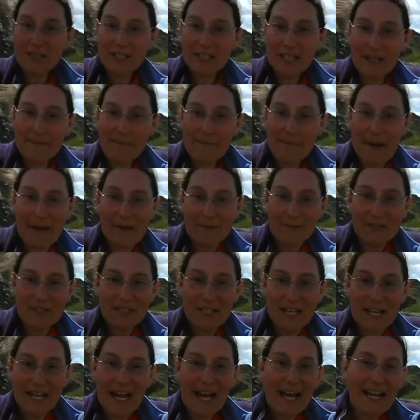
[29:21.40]
to climb a mountain
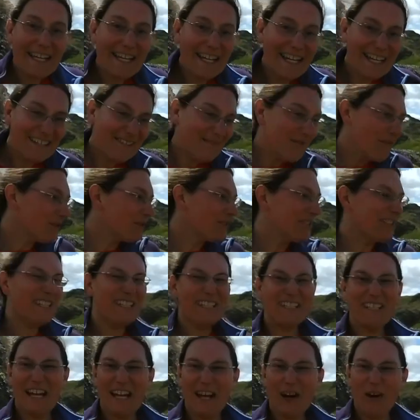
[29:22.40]
today. I kind of wanted
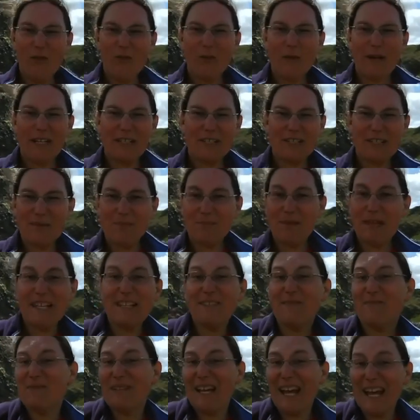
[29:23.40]
a day off where we just play
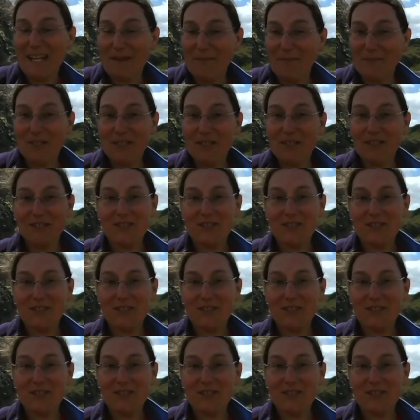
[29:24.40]
some games.